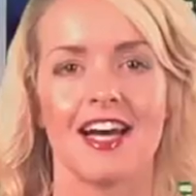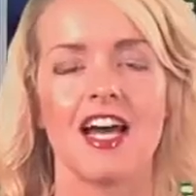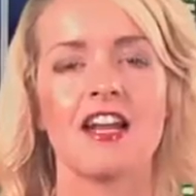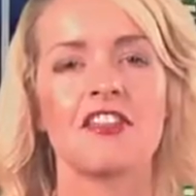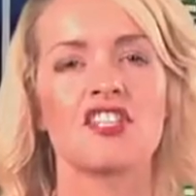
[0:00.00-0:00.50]

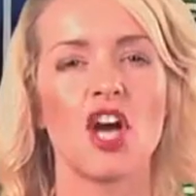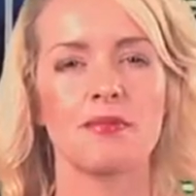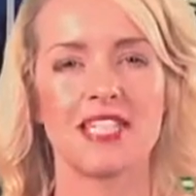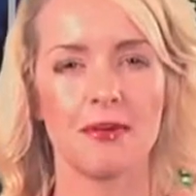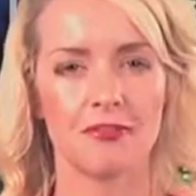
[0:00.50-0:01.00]
Another
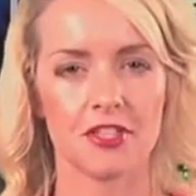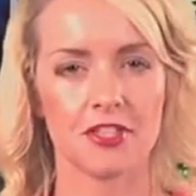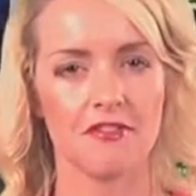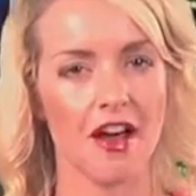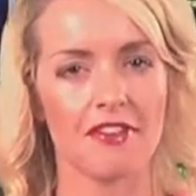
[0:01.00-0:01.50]
top tip for
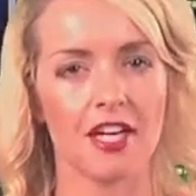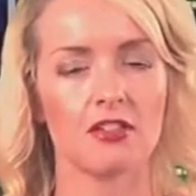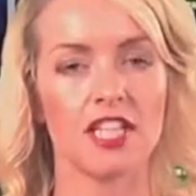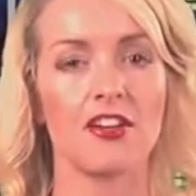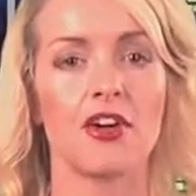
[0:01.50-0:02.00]
surviving
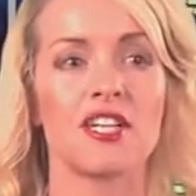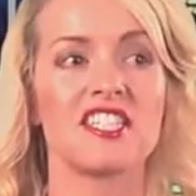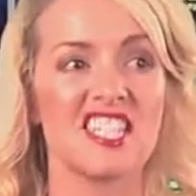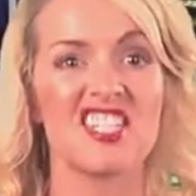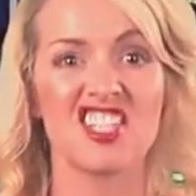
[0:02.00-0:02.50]
El Niño is
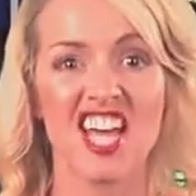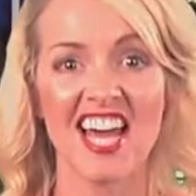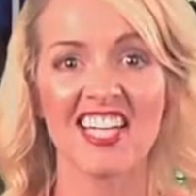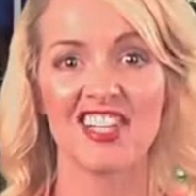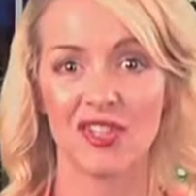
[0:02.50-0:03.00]
to
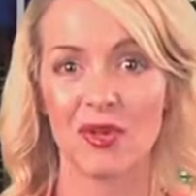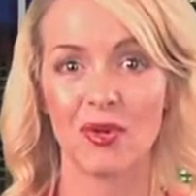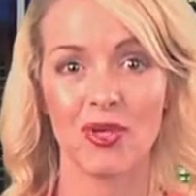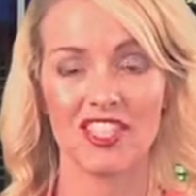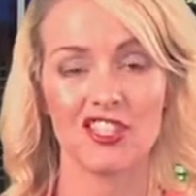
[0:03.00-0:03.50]
check
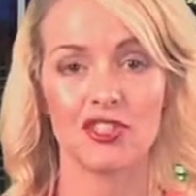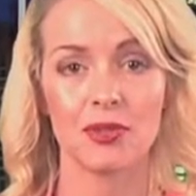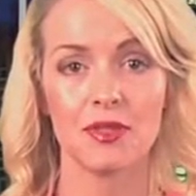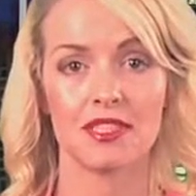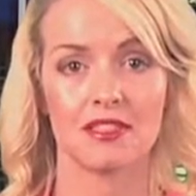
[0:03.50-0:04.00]
your
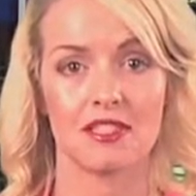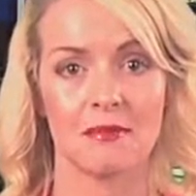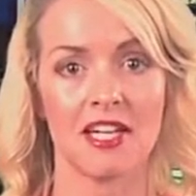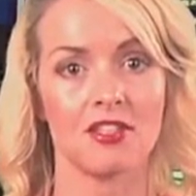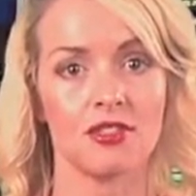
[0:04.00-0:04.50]
insurance.
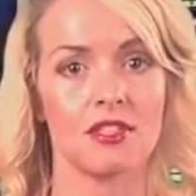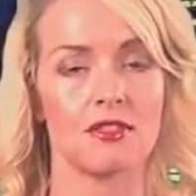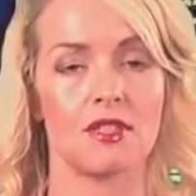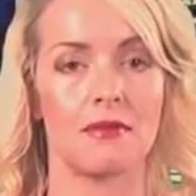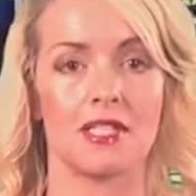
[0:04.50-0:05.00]
Make sure
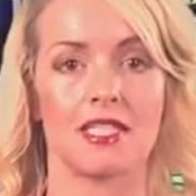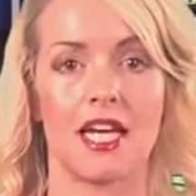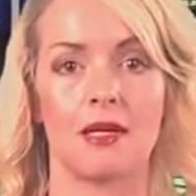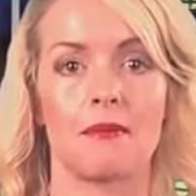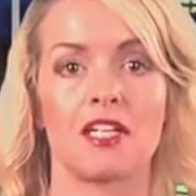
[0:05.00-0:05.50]
it's all up to
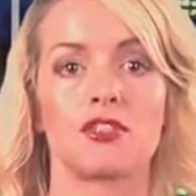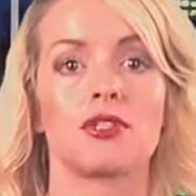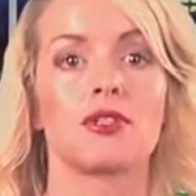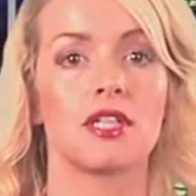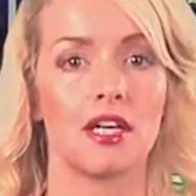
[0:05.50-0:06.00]
date and make
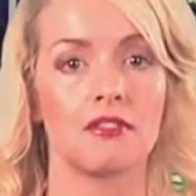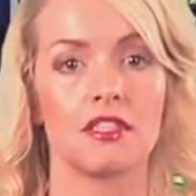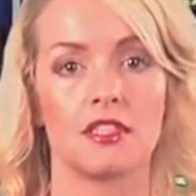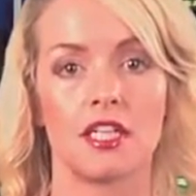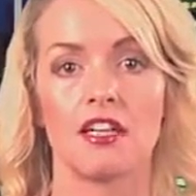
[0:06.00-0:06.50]
sure you're
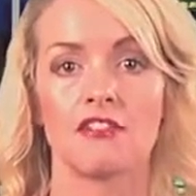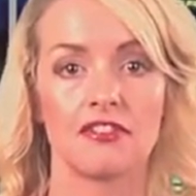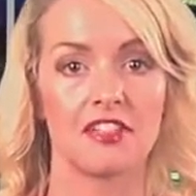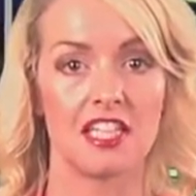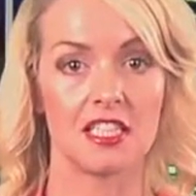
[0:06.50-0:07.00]
covered for
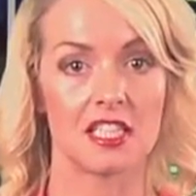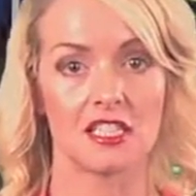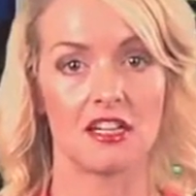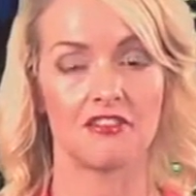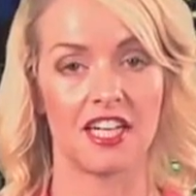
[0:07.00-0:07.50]
floods and
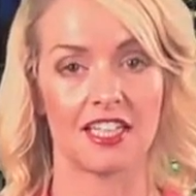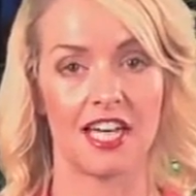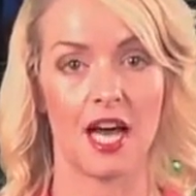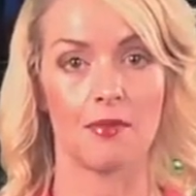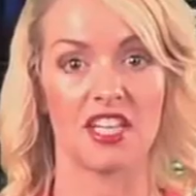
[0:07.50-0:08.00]
stuff like
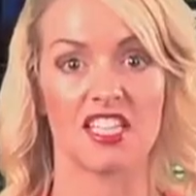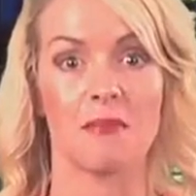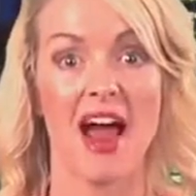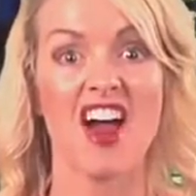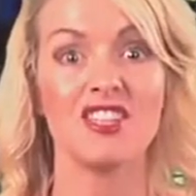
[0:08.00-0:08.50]
that, because
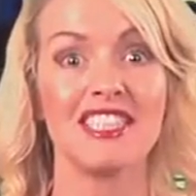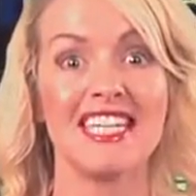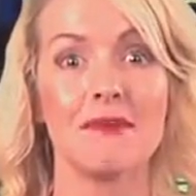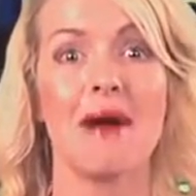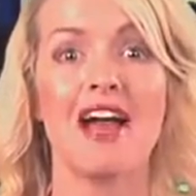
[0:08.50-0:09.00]
apparently
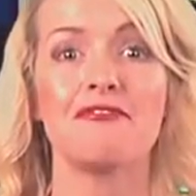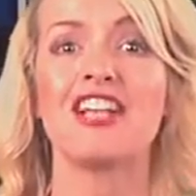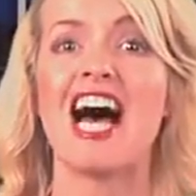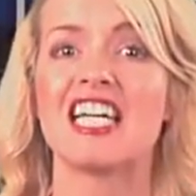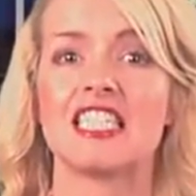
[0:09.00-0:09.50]
it might
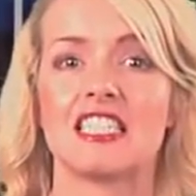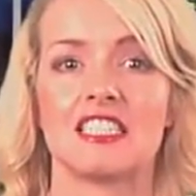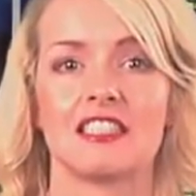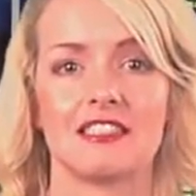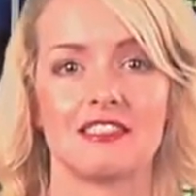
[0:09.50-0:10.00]
flood.
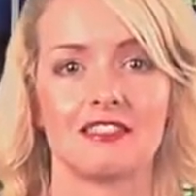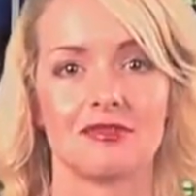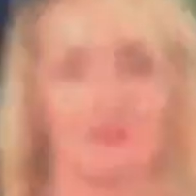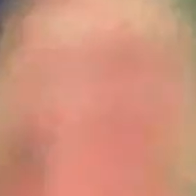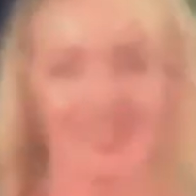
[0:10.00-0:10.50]

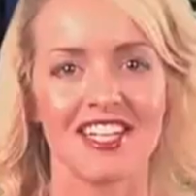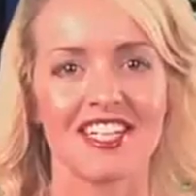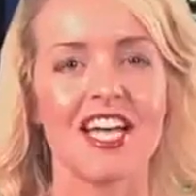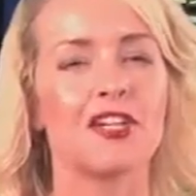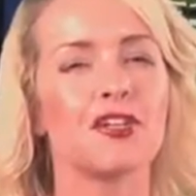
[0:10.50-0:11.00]

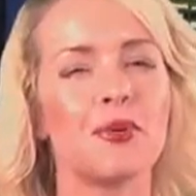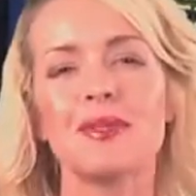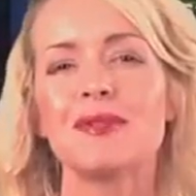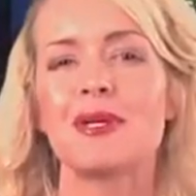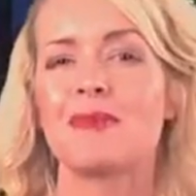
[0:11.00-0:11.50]
Now, you don't
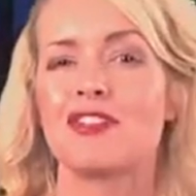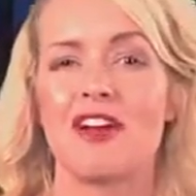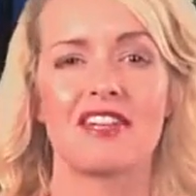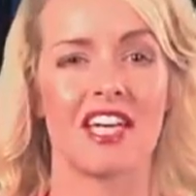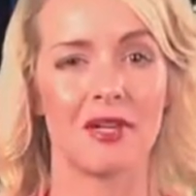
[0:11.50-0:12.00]
really want to be
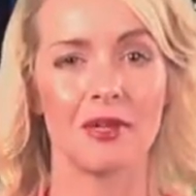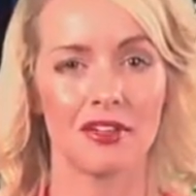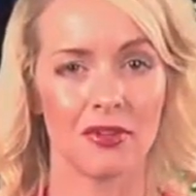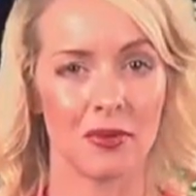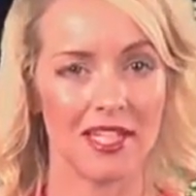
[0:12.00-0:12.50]
driving anywhere
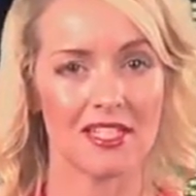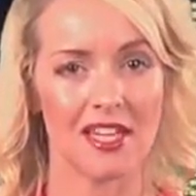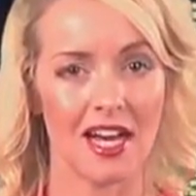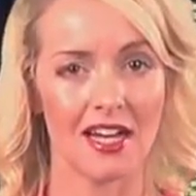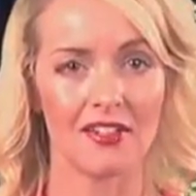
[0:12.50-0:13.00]
on the west
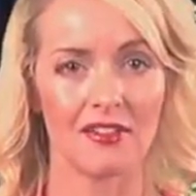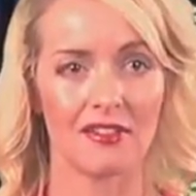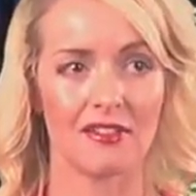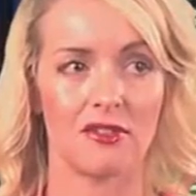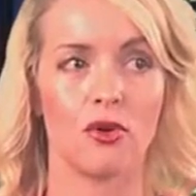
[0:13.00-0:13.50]
side
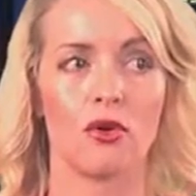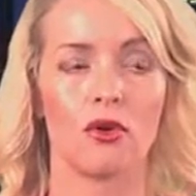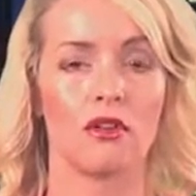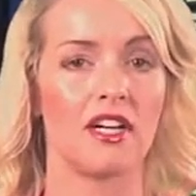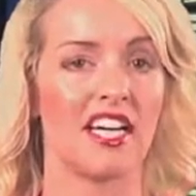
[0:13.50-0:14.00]

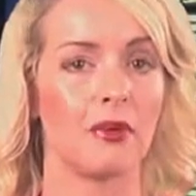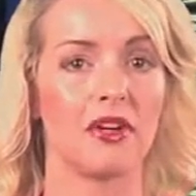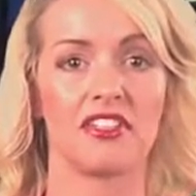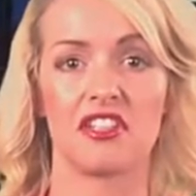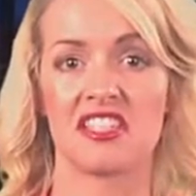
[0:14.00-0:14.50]
or
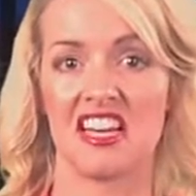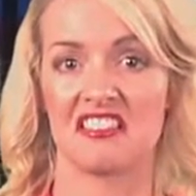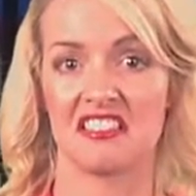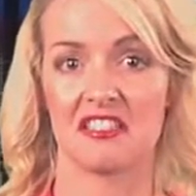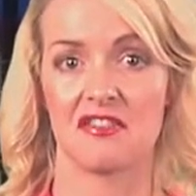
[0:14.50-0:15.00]
anywhere in Los
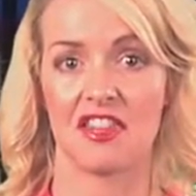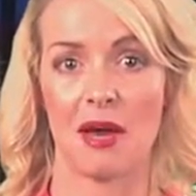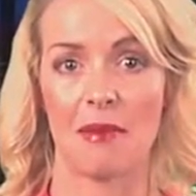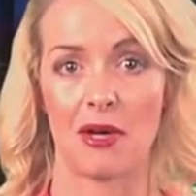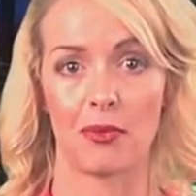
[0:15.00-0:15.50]
Angeles for
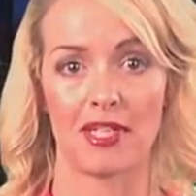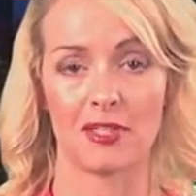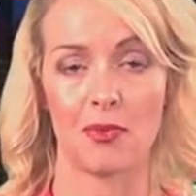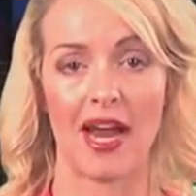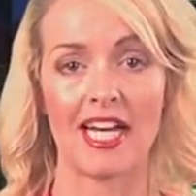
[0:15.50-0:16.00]
that matter when
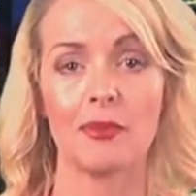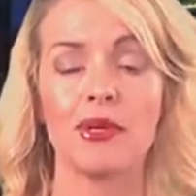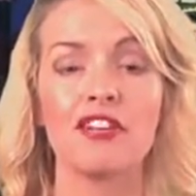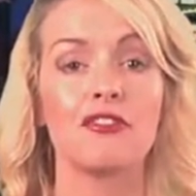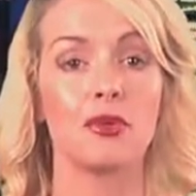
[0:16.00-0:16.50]
it's raining,
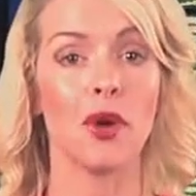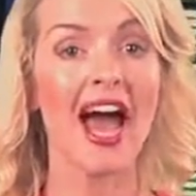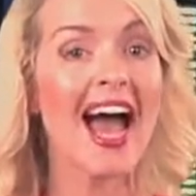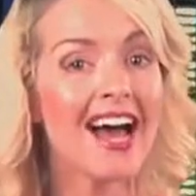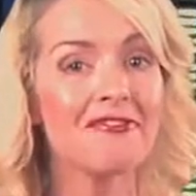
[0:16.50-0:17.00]
but if you
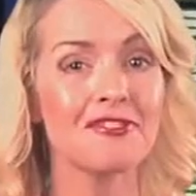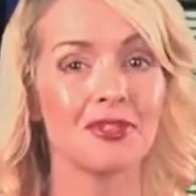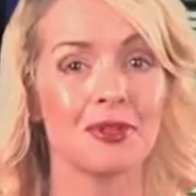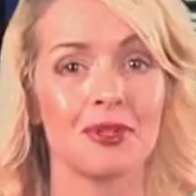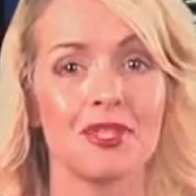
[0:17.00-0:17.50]
have
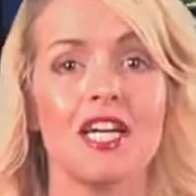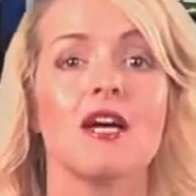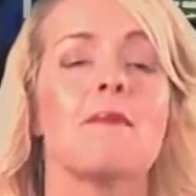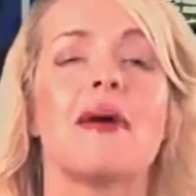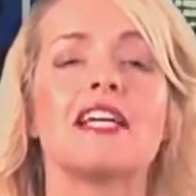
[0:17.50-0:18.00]
to,
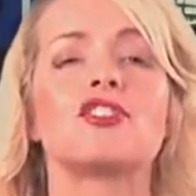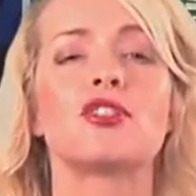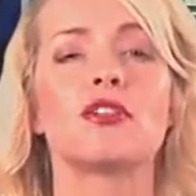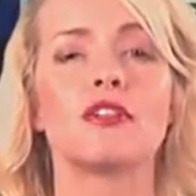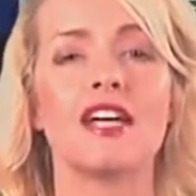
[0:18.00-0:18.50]
make
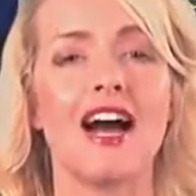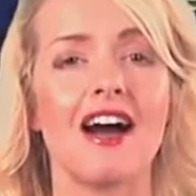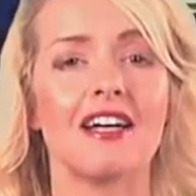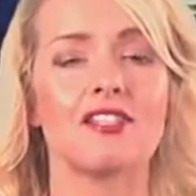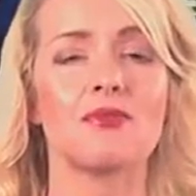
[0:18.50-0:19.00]
sure your
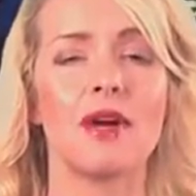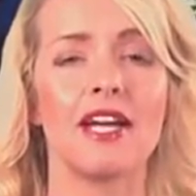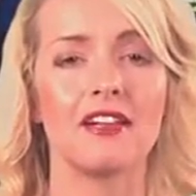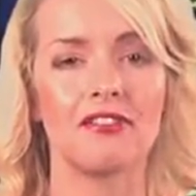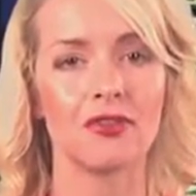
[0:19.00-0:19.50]
car is
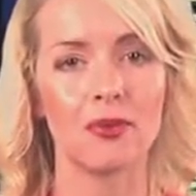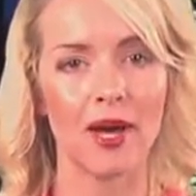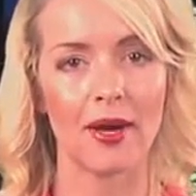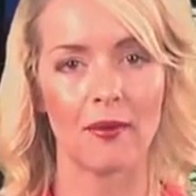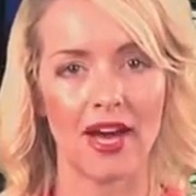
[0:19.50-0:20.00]
ready for the
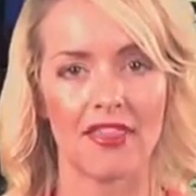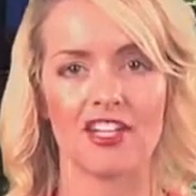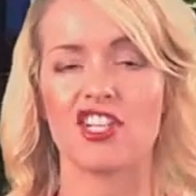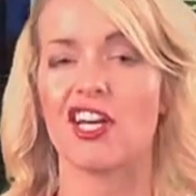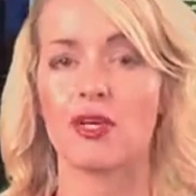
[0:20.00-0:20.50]
wet weather.
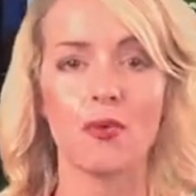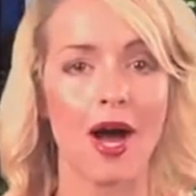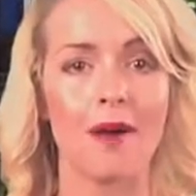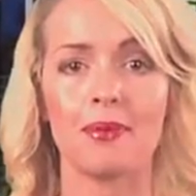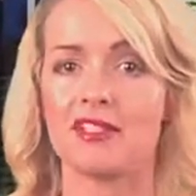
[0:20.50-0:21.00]
Check your
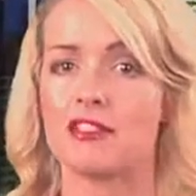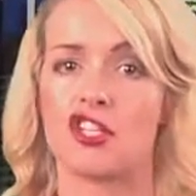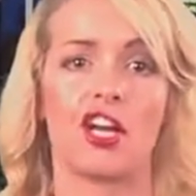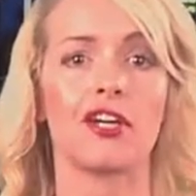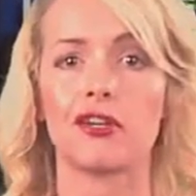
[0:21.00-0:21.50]
wipers,
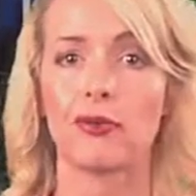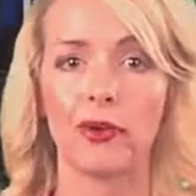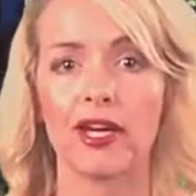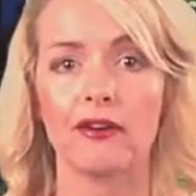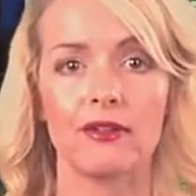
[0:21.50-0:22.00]
check your
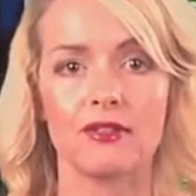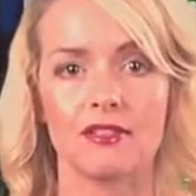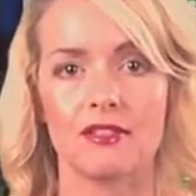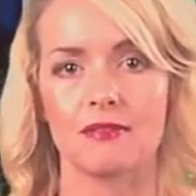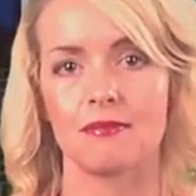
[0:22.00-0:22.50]
wheels,
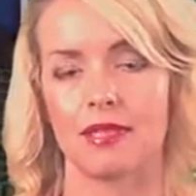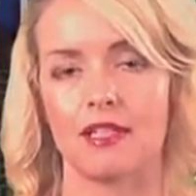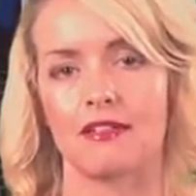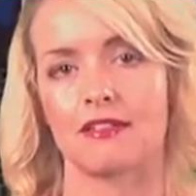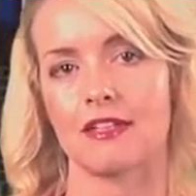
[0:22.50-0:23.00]
be
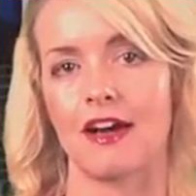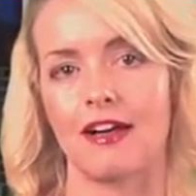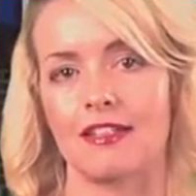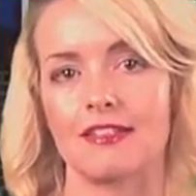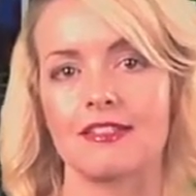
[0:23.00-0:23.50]
it your
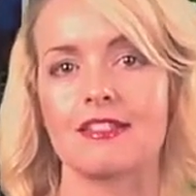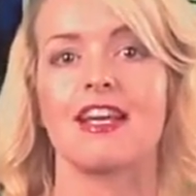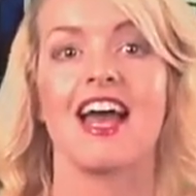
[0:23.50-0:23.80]
tires,